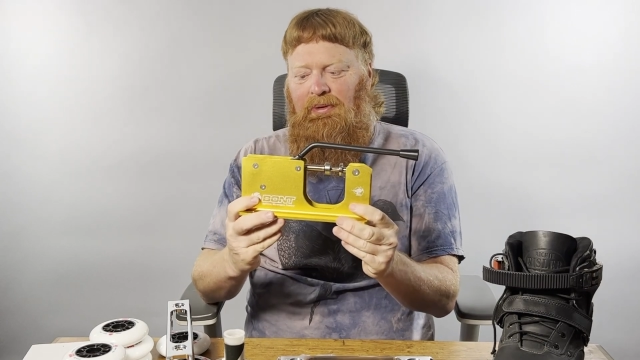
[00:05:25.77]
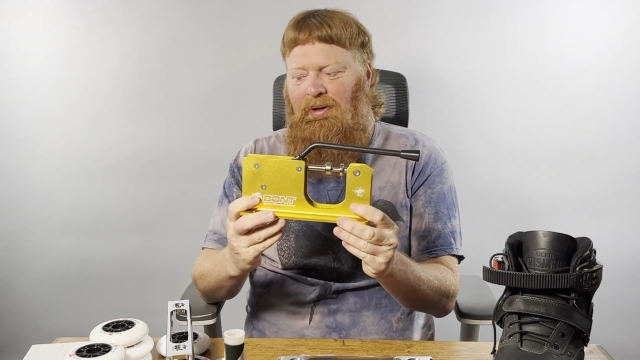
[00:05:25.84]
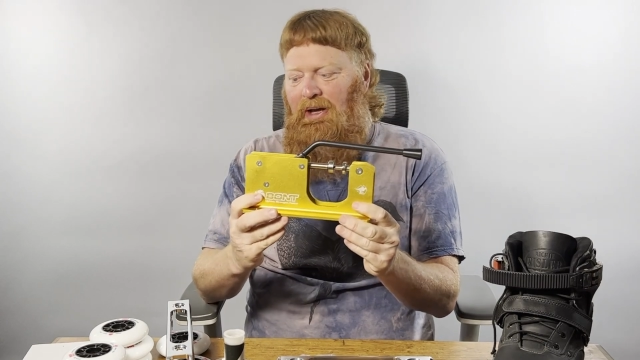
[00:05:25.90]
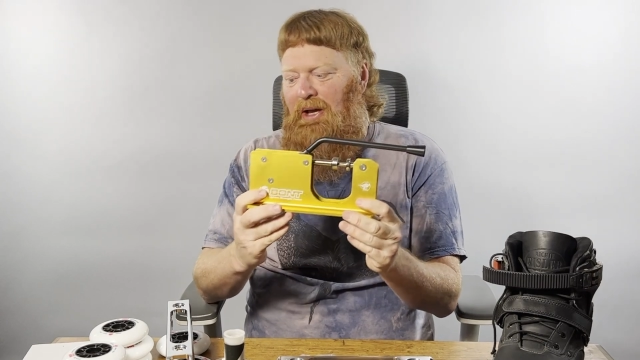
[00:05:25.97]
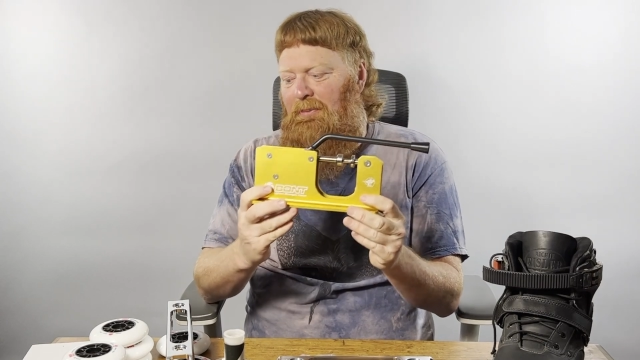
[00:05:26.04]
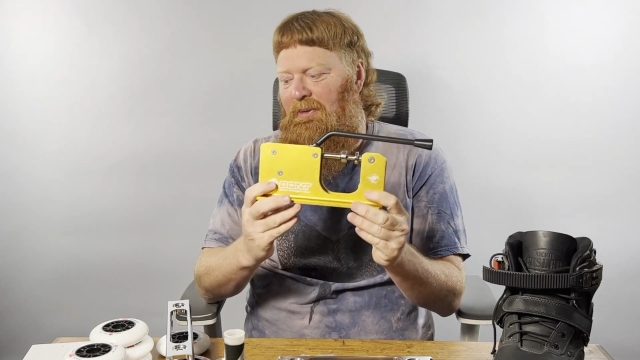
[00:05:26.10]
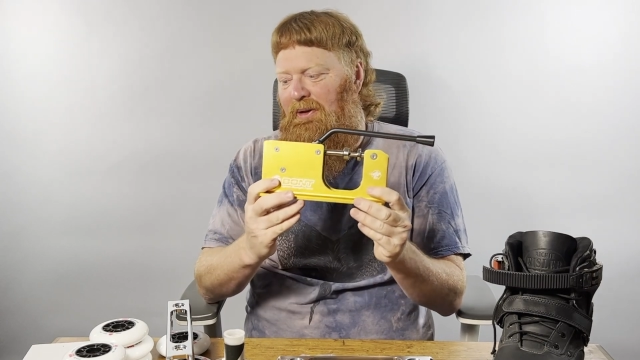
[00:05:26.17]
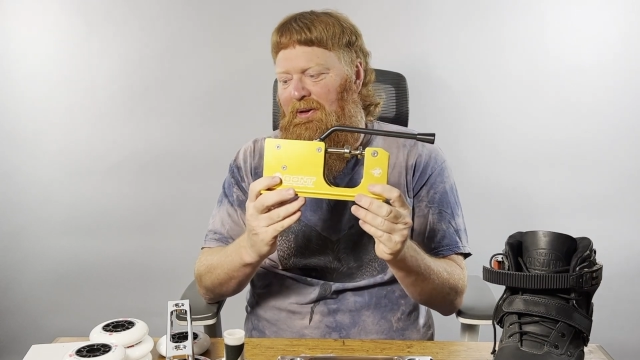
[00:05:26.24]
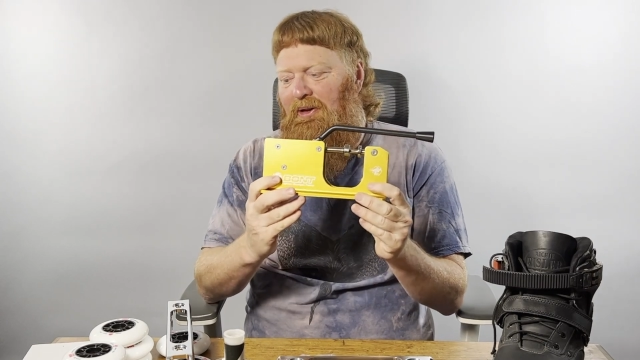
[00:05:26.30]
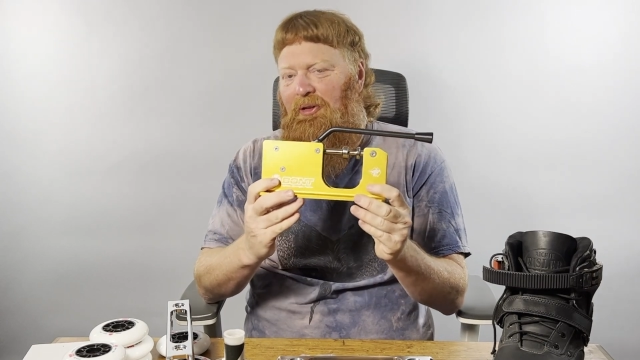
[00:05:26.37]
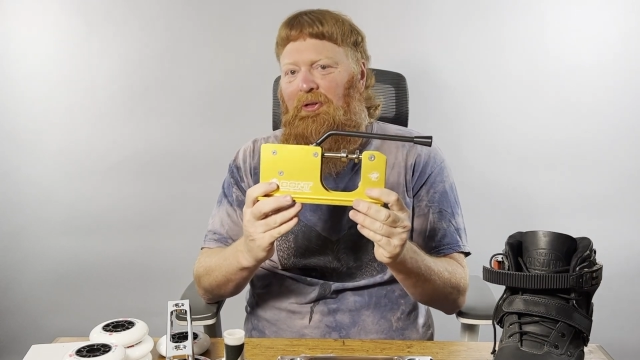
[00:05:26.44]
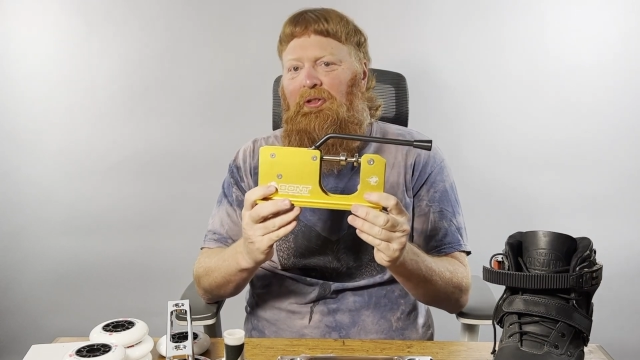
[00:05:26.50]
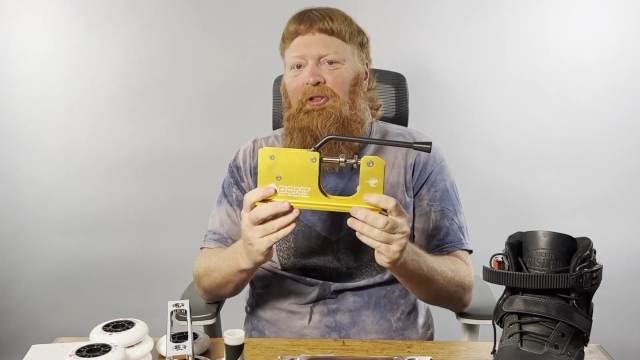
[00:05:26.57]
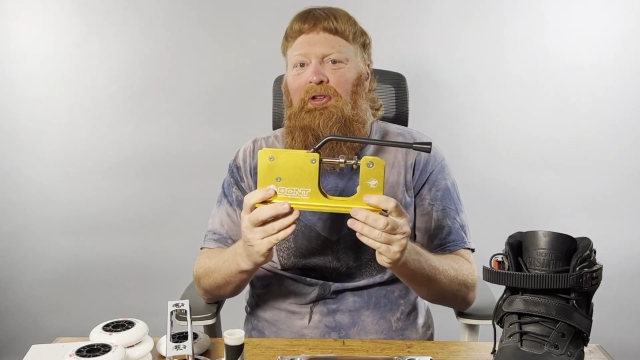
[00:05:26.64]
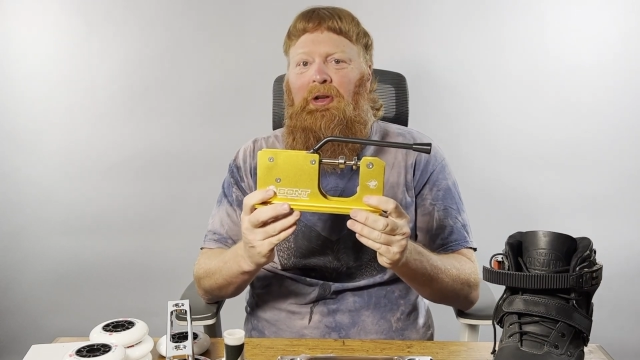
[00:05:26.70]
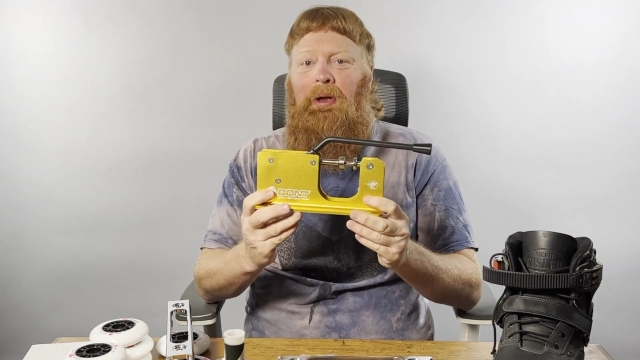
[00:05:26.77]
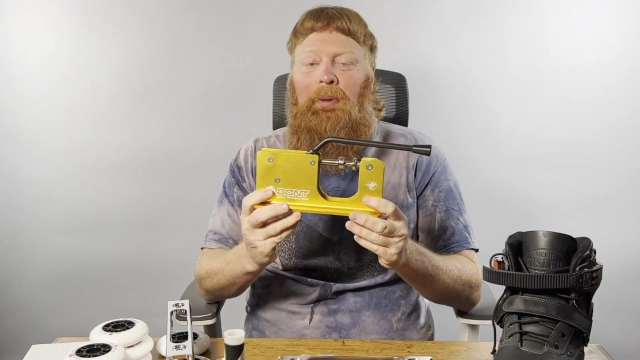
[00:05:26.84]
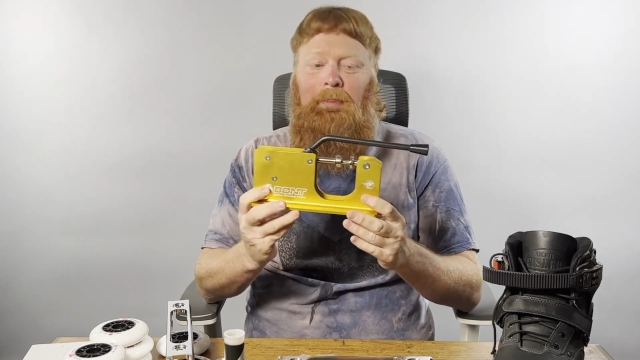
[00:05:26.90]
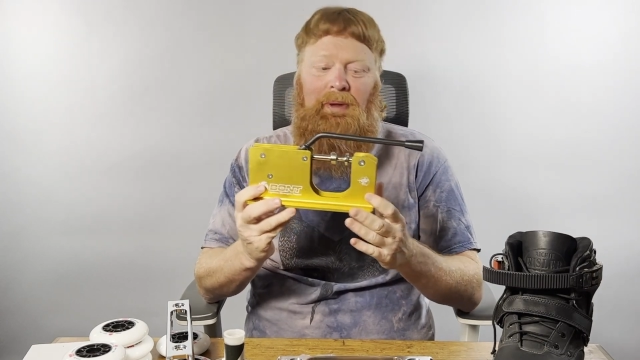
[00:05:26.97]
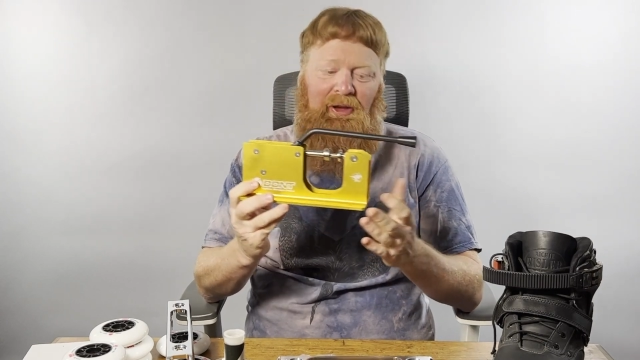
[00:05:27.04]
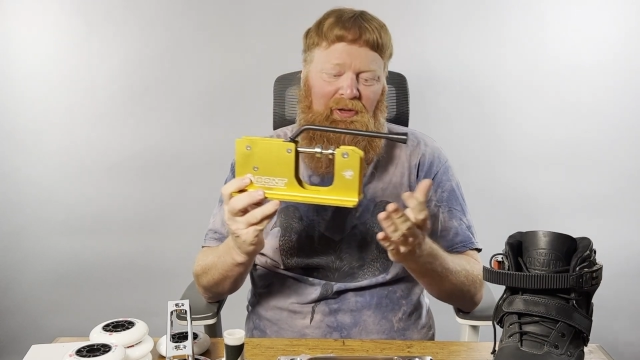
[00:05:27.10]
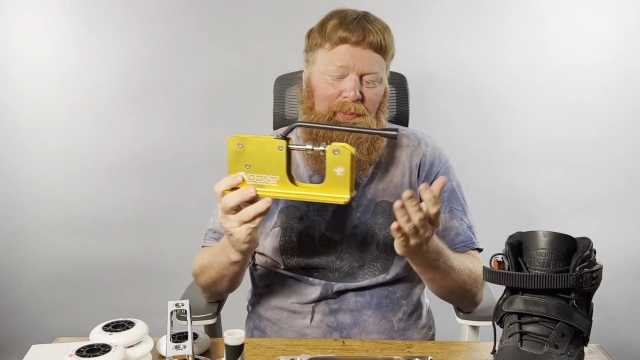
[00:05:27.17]
I mean, this
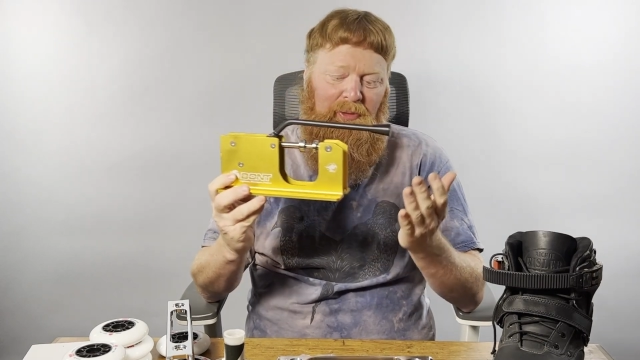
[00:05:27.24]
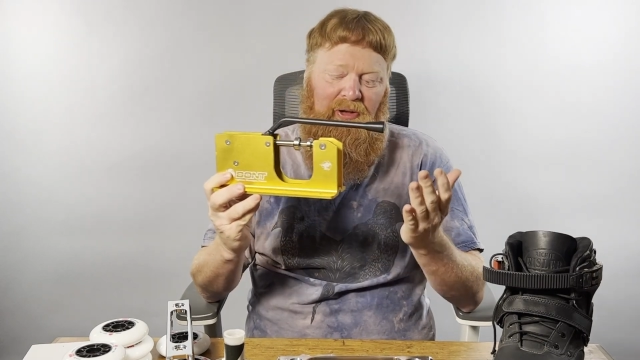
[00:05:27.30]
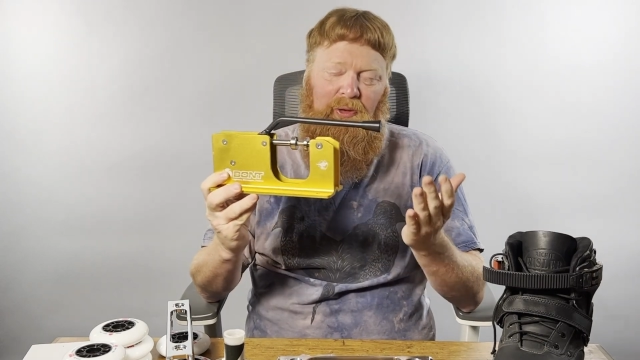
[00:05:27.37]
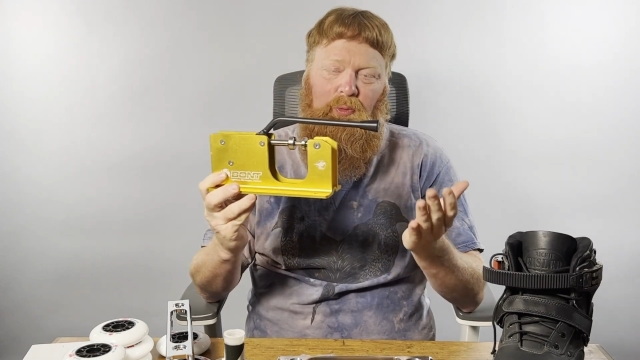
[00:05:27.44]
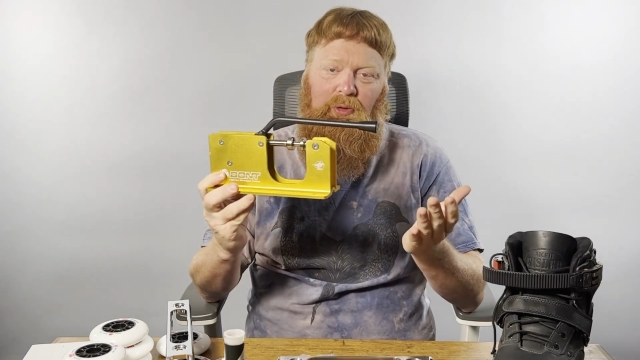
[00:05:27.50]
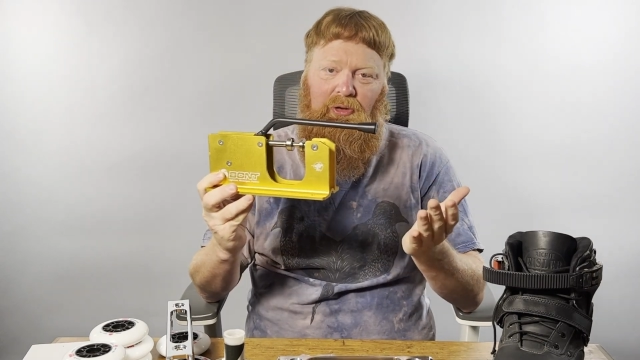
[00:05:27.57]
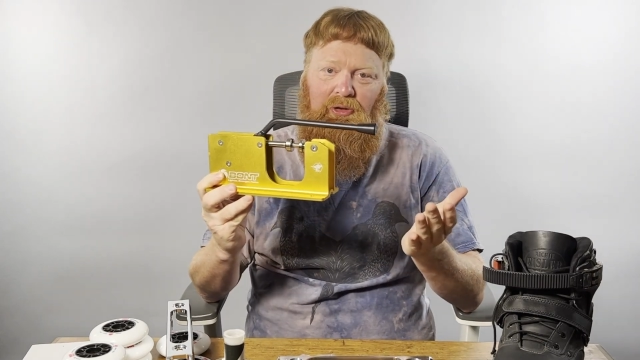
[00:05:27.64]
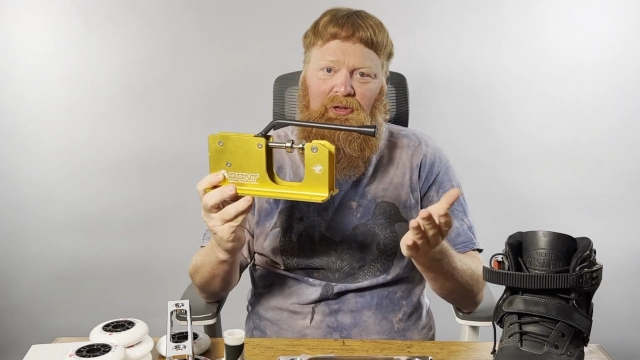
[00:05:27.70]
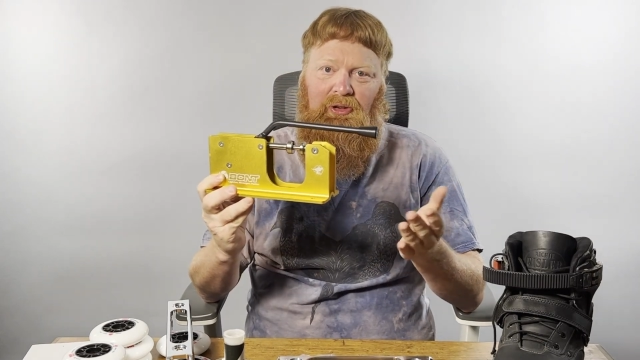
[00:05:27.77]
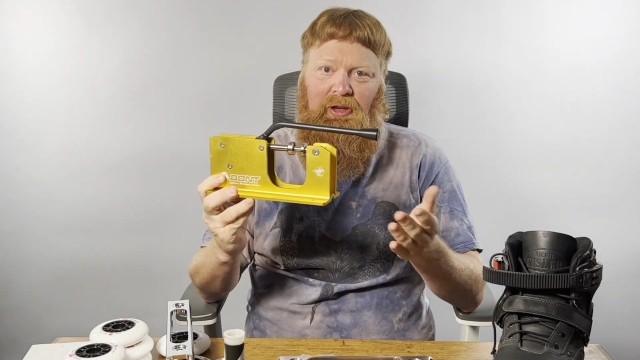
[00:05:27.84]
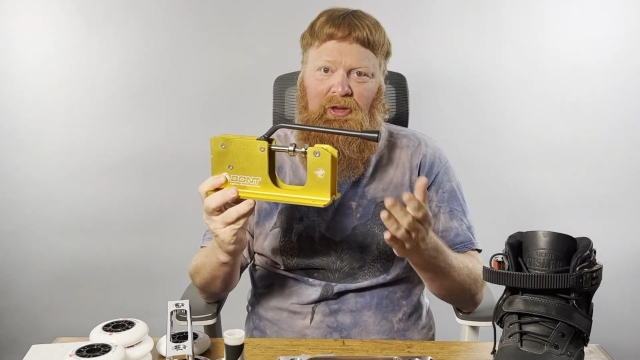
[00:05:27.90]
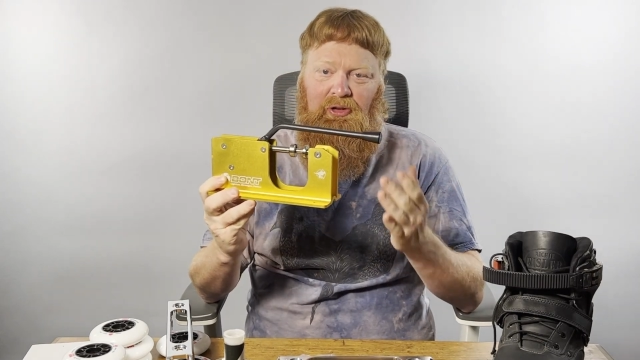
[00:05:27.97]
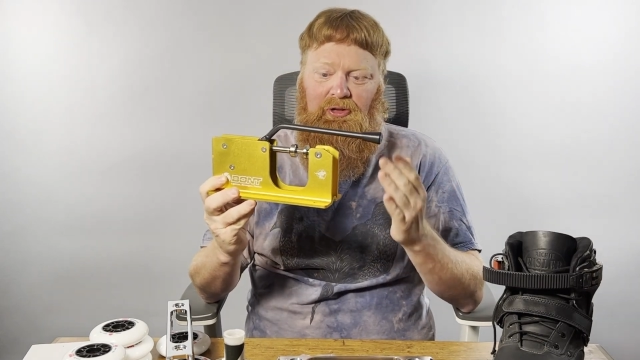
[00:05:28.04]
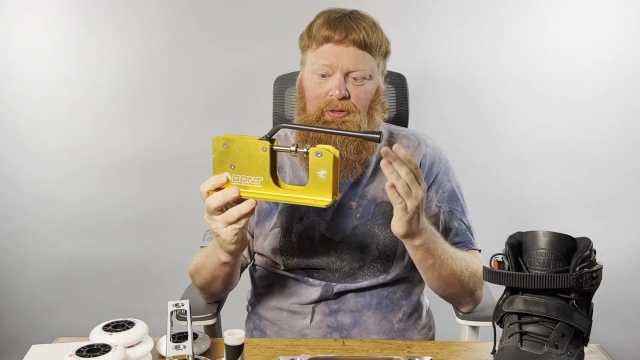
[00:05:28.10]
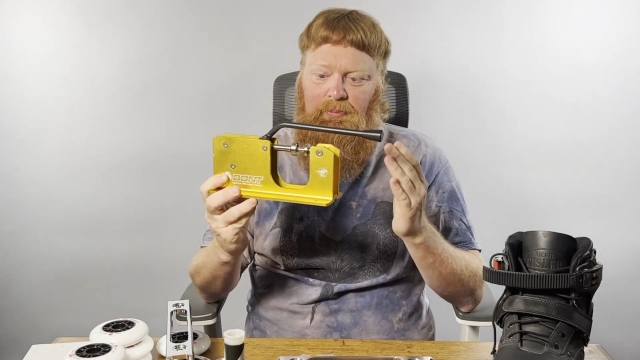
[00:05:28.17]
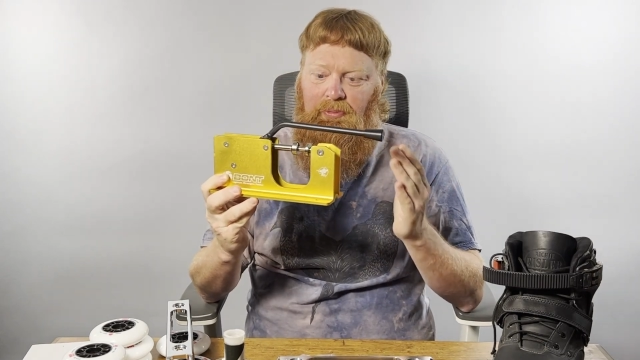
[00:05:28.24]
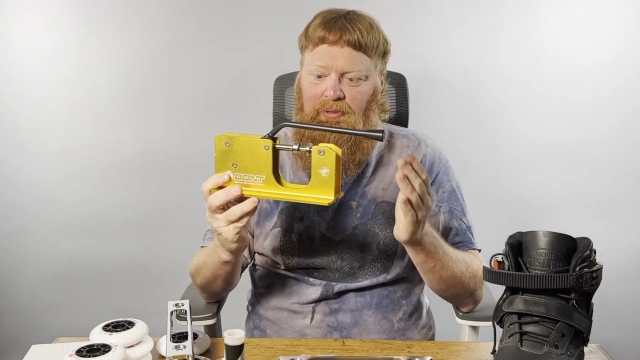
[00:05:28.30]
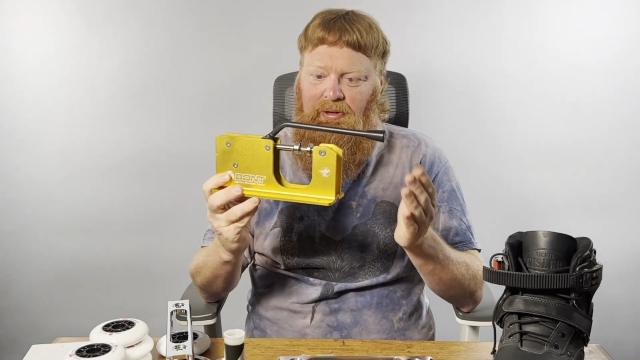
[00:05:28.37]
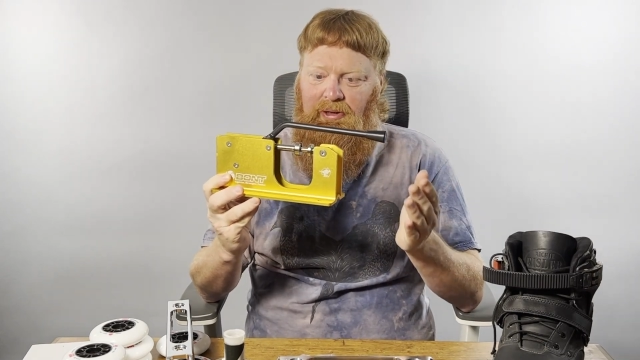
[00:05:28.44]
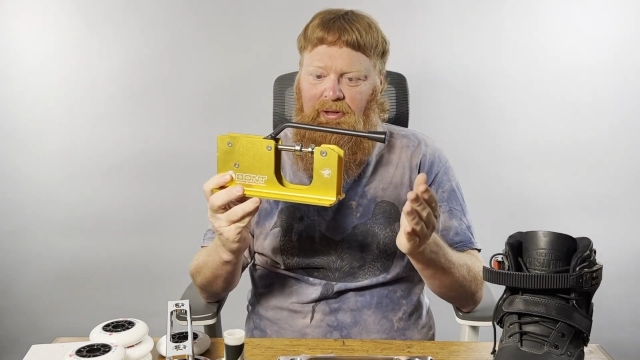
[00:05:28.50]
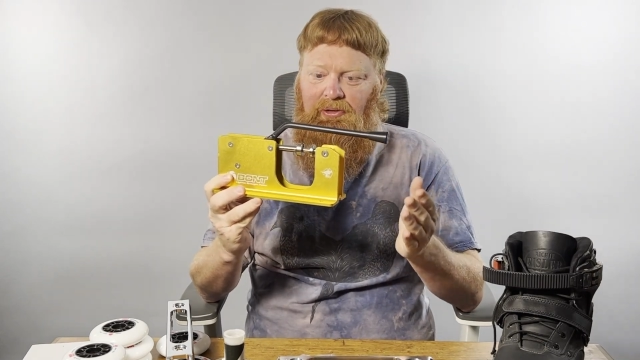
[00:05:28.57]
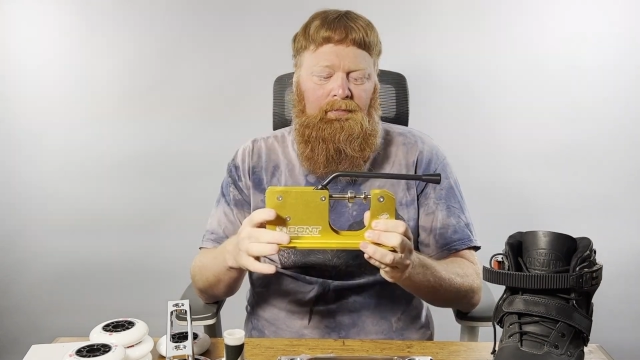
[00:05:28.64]
makes putting wheels together a
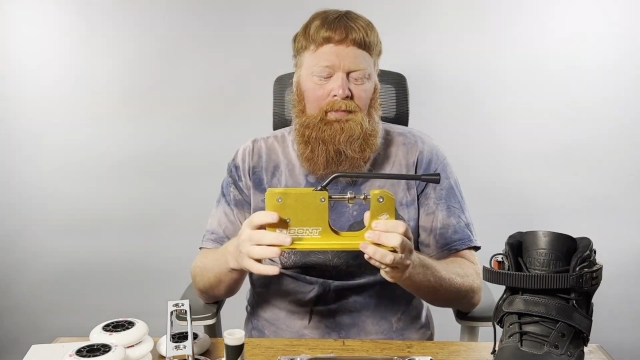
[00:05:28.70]
breeze.